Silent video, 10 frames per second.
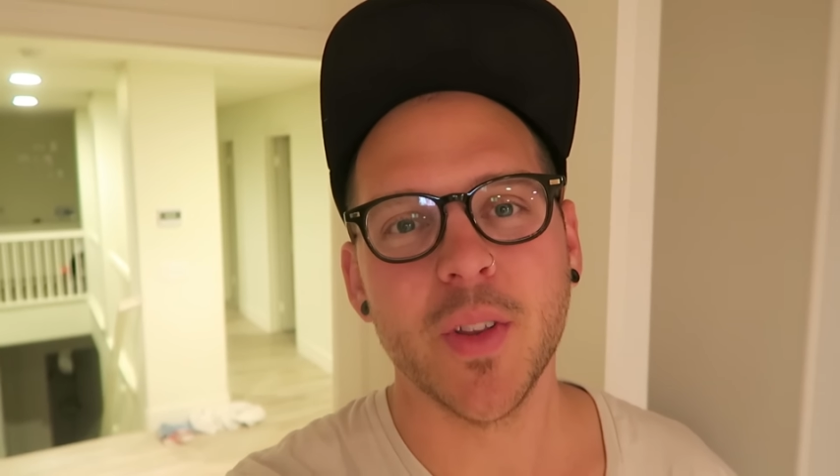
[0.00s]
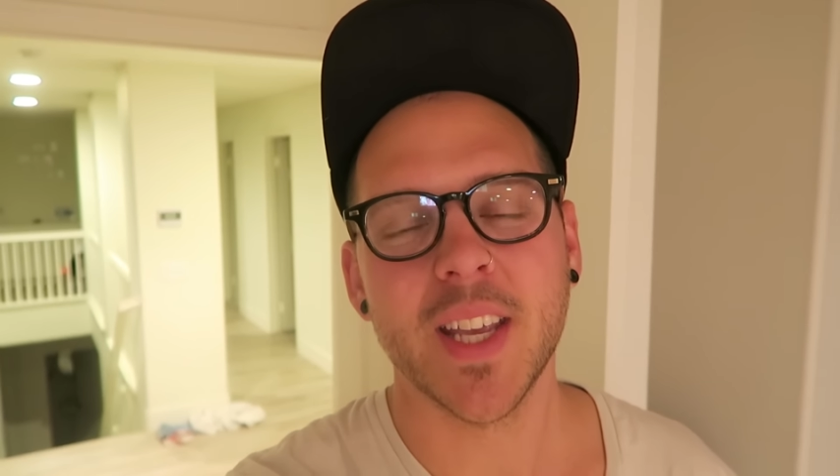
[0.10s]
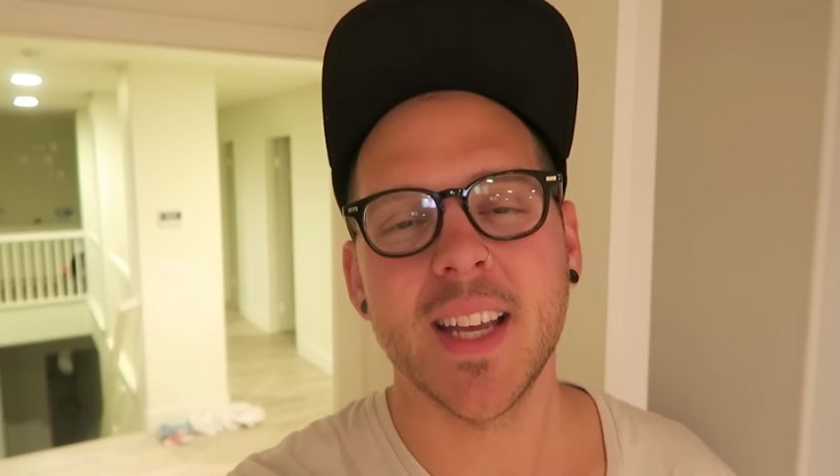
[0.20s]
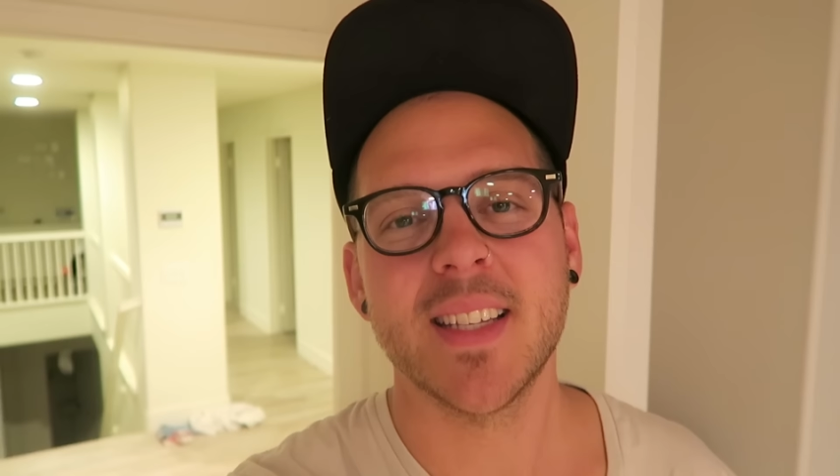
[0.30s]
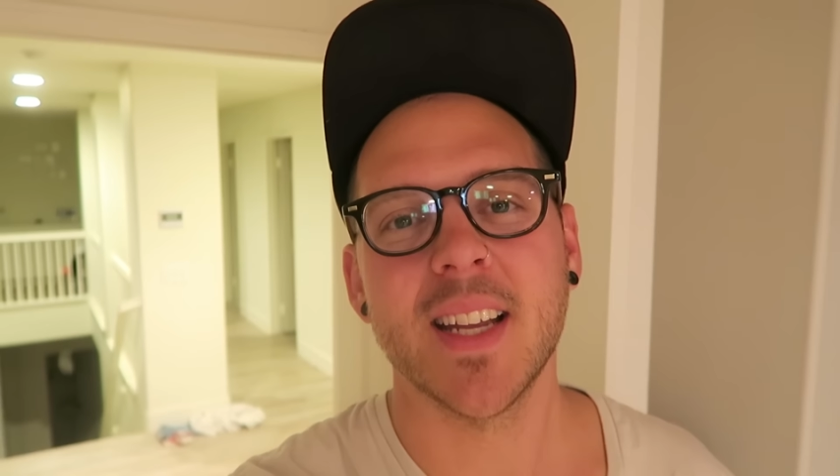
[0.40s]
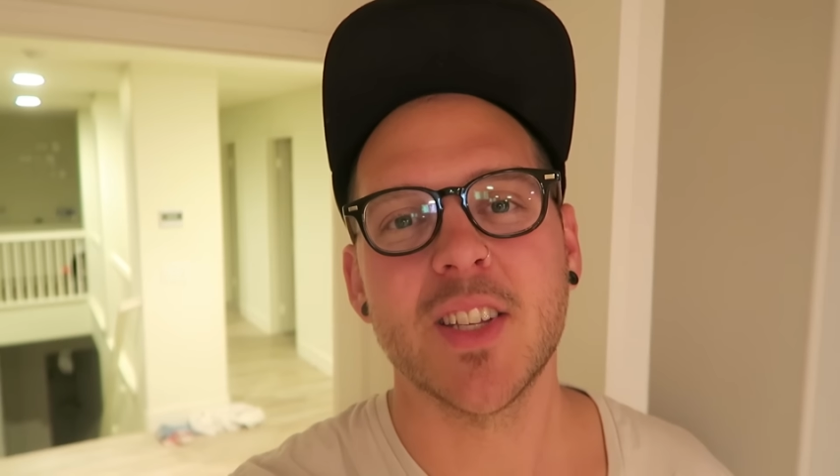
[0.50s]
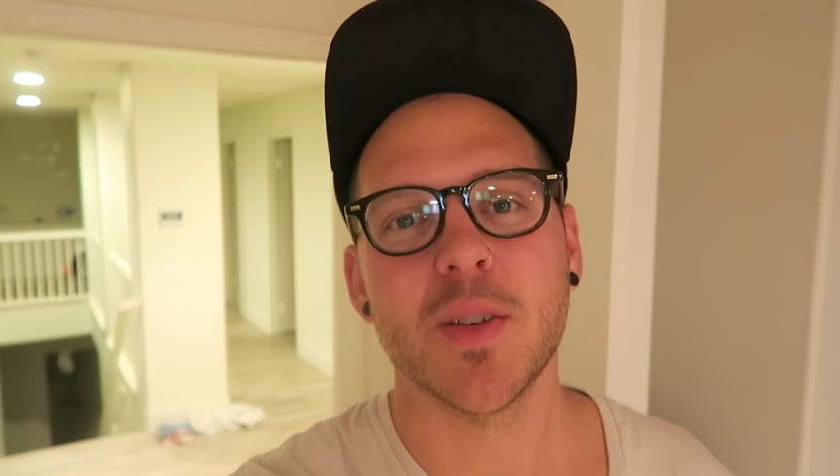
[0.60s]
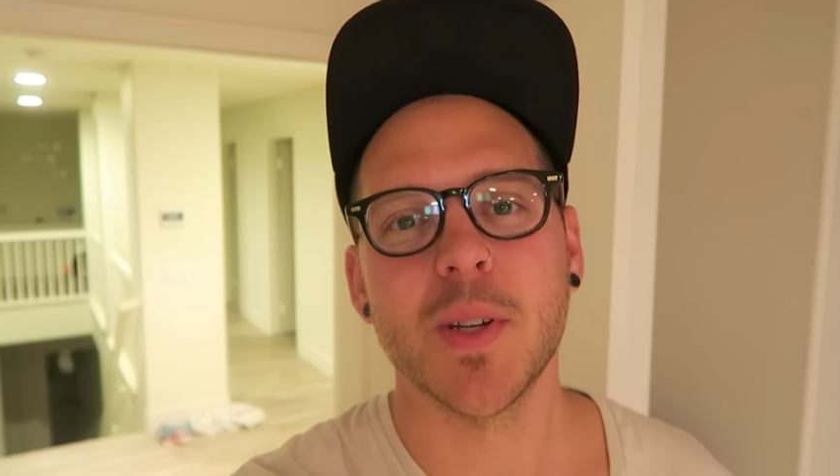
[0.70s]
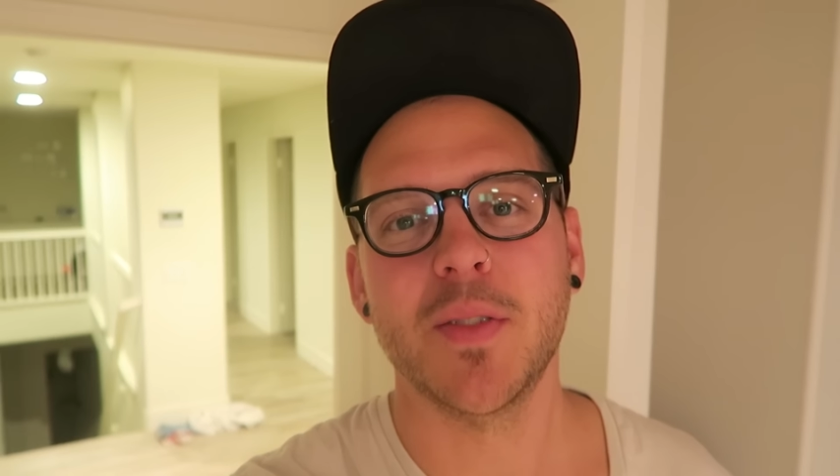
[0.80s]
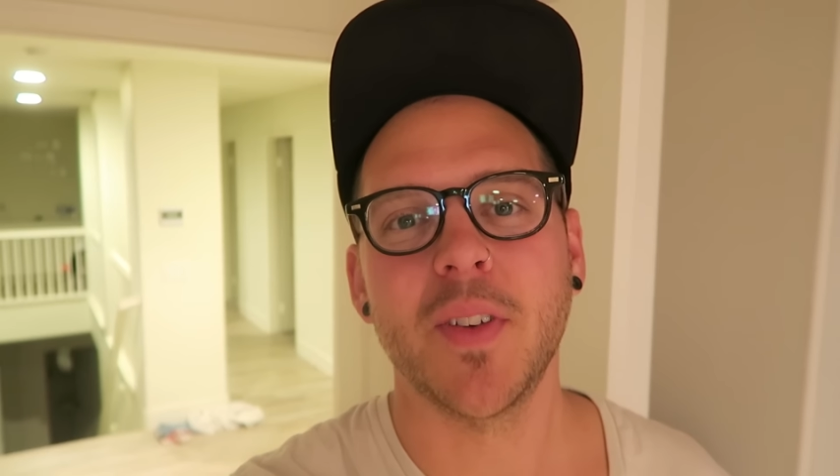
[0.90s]
The kids had
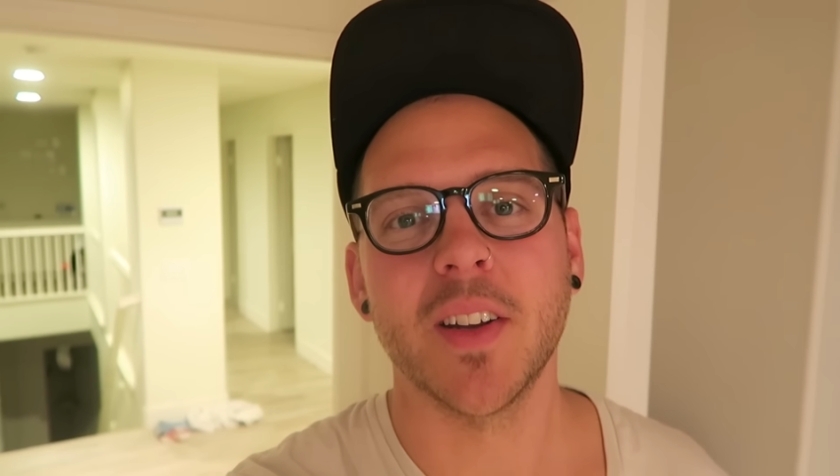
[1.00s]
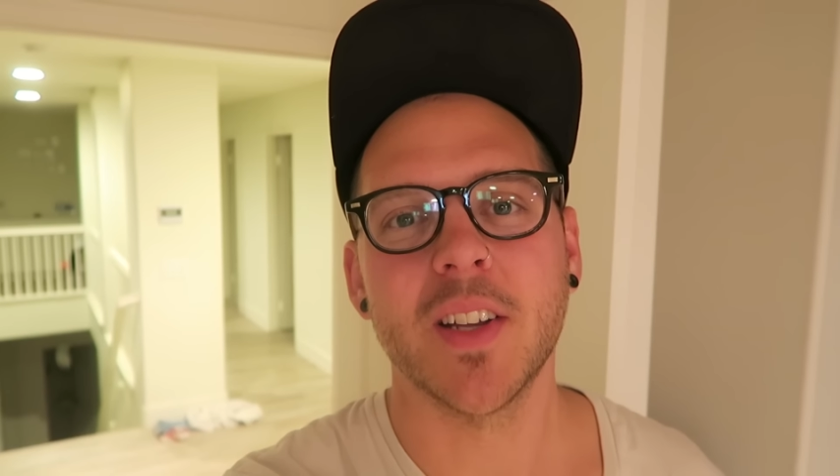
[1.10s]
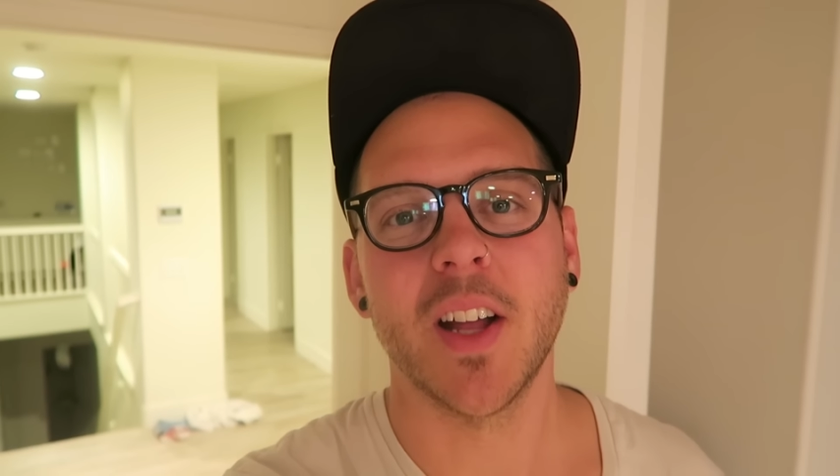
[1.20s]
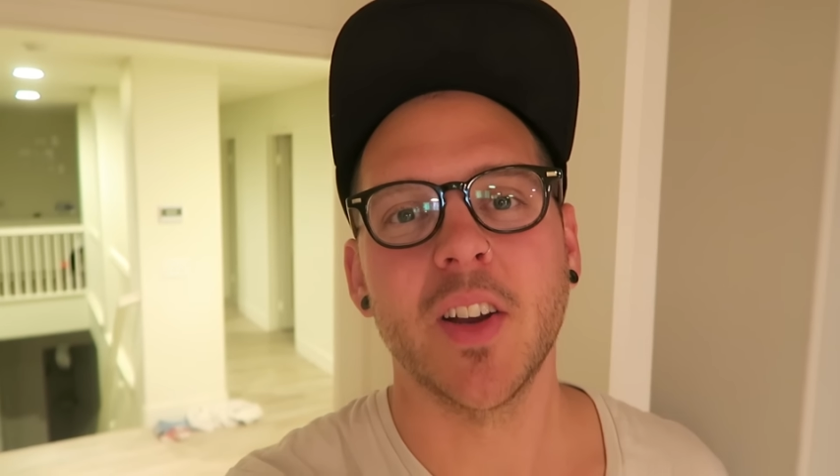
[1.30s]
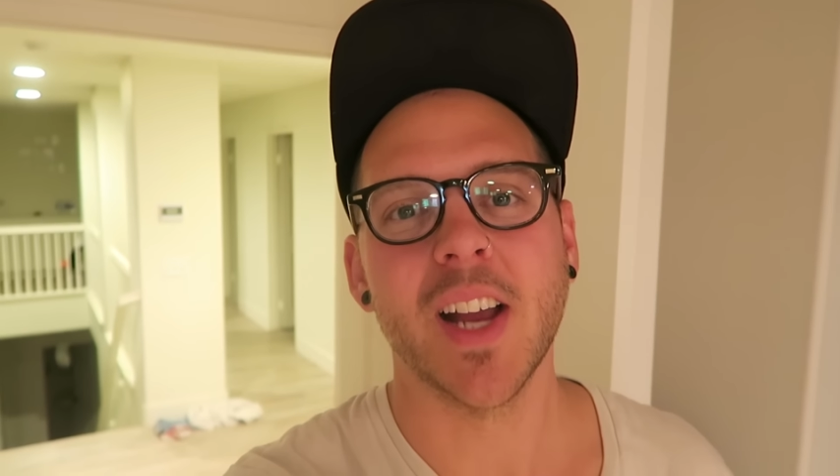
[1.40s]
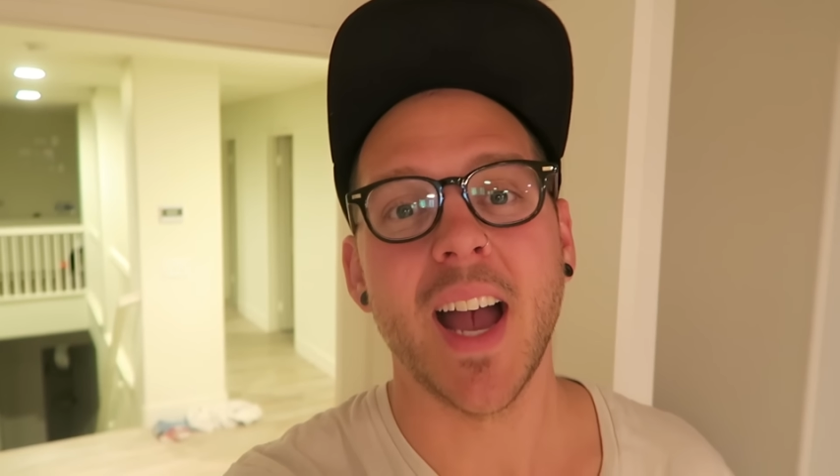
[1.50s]
so much fun coloring.